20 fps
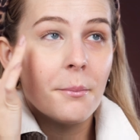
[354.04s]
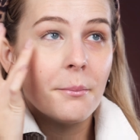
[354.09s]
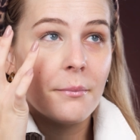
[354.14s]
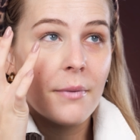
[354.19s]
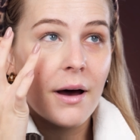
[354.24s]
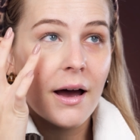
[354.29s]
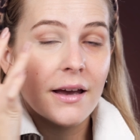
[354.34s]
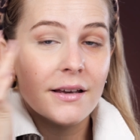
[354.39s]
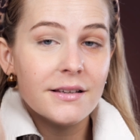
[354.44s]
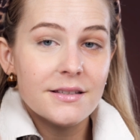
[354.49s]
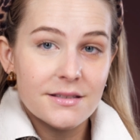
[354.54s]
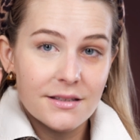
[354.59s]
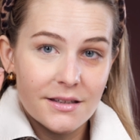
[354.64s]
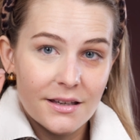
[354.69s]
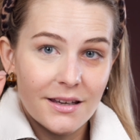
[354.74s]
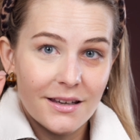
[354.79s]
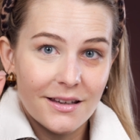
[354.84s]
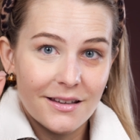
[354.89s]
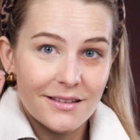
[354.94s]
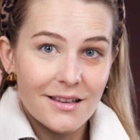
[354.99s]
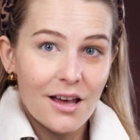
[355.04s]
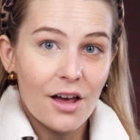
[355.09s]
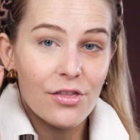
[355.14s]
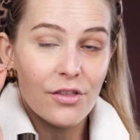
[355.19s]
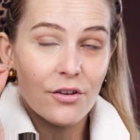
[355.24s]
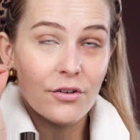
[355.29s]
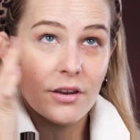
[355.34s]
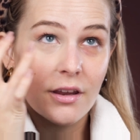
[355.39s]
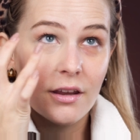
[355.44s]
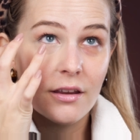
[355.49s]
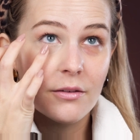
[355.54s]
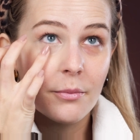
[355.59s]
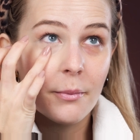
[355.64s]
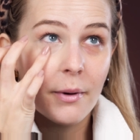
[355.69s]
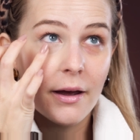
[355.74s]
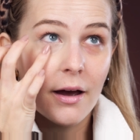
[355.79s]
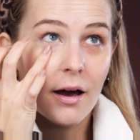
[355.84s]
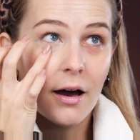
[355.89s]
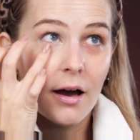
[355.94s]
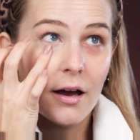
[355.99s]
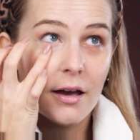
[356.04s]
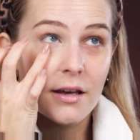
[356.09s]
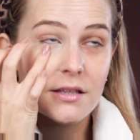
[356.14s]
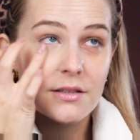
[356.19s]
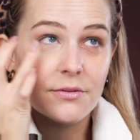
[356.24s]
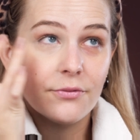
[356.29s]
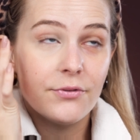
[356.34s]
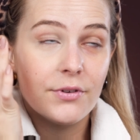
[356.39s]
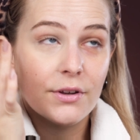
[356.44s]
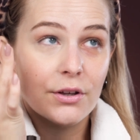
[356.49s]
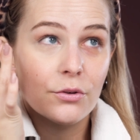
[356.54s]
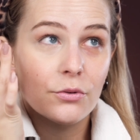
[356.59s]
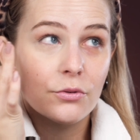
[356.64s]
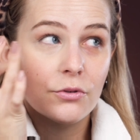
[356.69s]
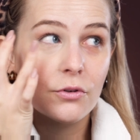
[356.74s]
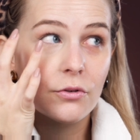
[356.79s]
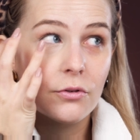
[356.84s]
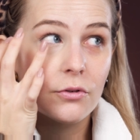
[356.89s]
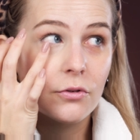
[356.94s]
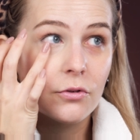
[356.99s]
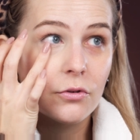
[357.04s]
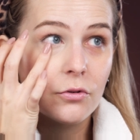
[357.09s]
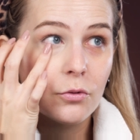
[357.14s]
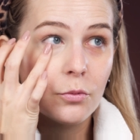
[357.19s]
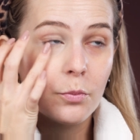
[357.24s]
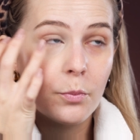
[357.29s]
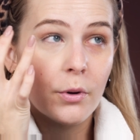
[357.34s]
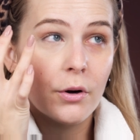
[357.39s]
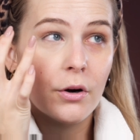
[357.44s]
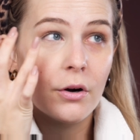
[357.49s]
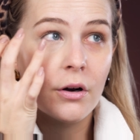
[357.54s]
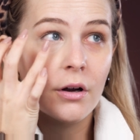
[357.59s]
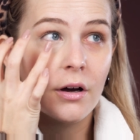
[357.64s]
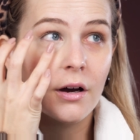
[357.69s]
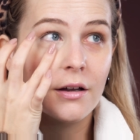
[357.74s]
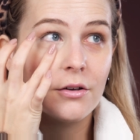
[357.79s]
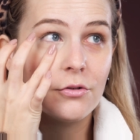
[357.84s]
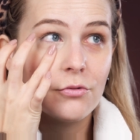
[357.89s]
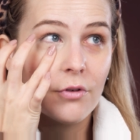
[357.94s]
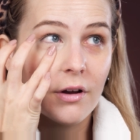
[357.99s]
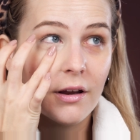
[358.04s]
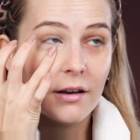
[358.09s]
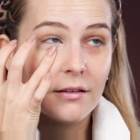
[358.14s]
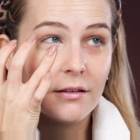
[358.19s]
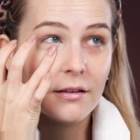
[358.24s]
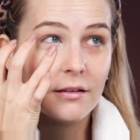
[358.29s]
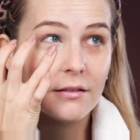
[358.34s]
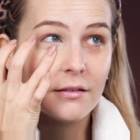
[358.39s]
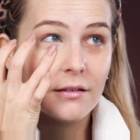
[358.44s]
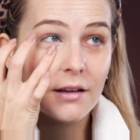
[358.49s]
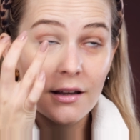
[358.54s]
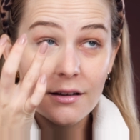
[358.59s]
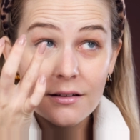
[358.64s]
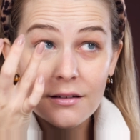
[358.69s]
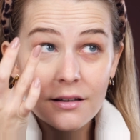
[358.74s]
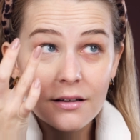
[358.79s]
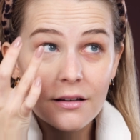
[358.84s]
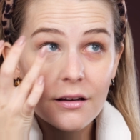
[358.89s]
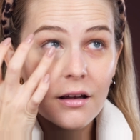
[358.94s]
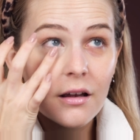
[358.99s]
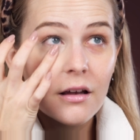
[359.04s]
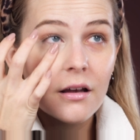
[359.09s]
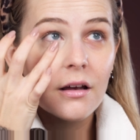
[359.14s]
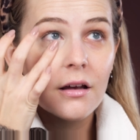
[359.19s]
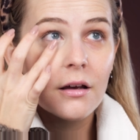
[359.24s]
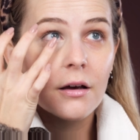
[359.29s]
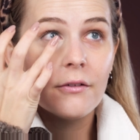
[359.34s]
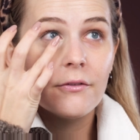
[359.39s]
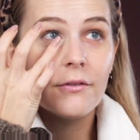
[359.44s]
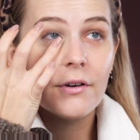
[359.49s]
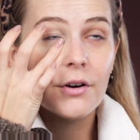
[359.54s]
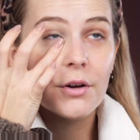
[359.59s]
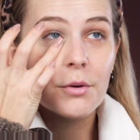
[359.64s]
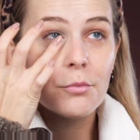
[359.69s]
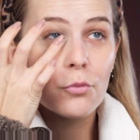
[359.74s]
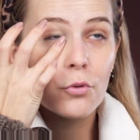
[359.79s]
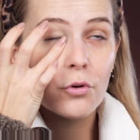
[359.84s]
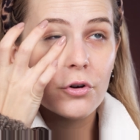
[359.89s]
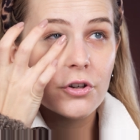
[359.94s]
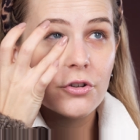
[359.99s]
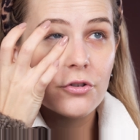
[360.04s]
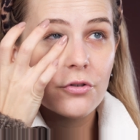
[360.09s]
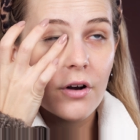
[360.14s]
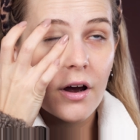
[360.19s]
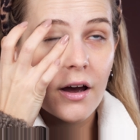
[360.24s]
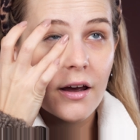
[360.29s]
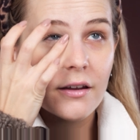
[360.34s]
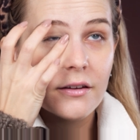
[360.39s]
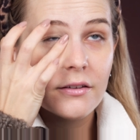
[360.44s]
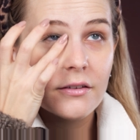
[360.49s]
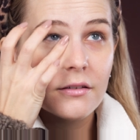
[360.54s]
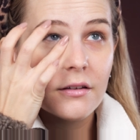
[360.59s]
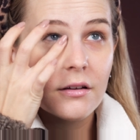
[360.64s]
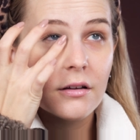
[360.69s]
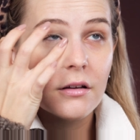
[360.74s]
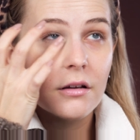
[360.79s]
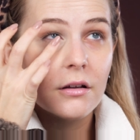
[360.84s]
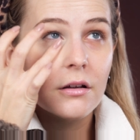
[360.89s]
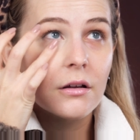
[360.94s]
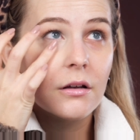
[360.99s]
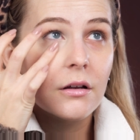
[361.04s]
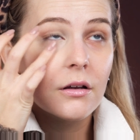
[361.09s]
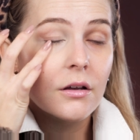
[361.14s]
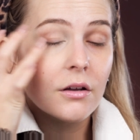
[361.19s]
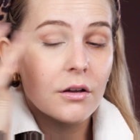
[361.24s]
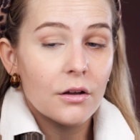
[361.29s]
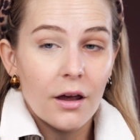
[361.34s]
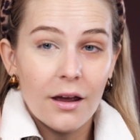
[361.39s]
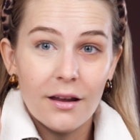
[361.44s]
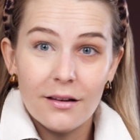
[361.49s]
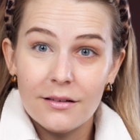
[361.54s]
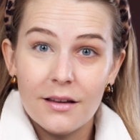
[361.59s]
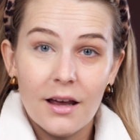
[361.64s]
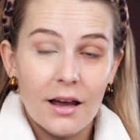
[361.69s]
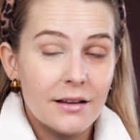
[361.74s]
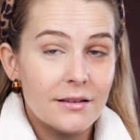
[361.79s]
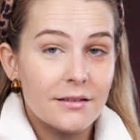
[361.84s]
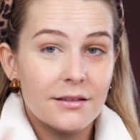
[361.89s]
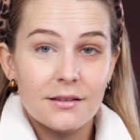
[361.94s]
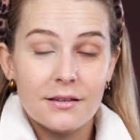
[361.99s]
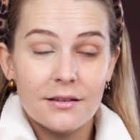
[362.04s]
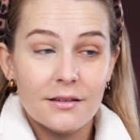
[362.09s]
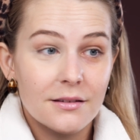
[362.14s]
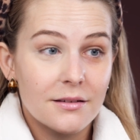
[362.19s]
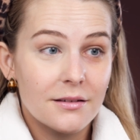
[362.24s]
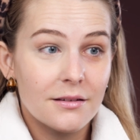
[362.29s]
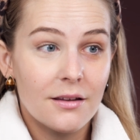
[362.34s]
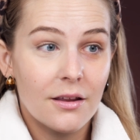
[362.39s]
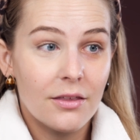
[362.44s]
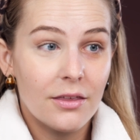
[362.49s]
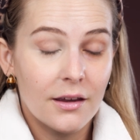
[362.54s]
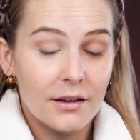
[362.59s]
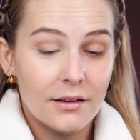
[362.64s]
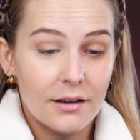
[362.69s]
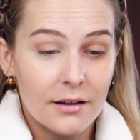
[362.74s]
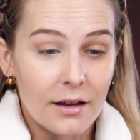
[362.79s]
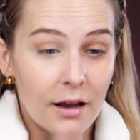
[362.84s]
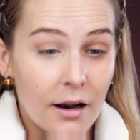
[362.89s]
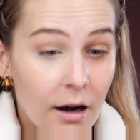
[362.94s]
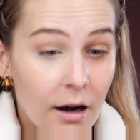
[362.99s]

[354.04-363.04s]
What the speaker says: My skin underneath my eyes feels super hydrated, very moisturized, and that's the thing that I